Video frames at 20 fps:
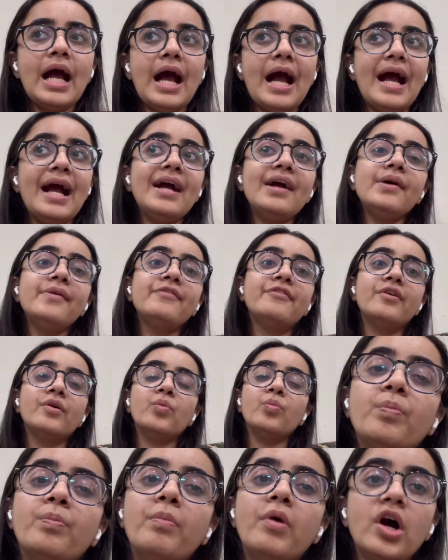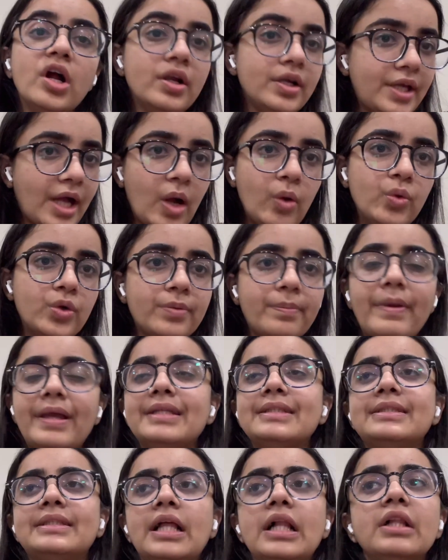I have burnt out
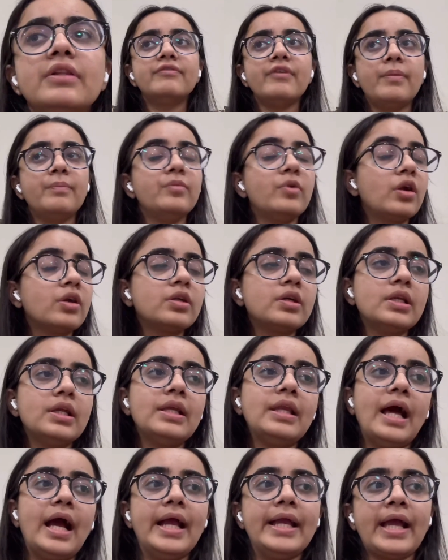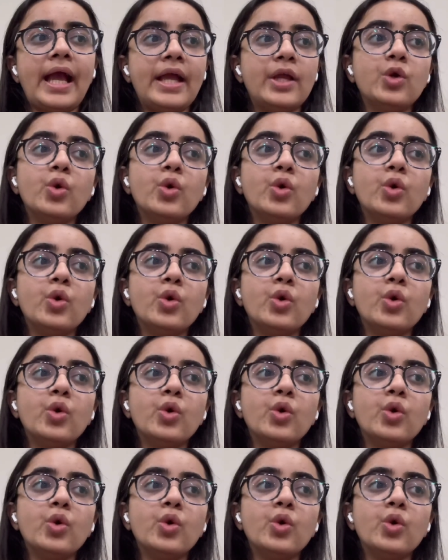myself. I'm not gonna lie, I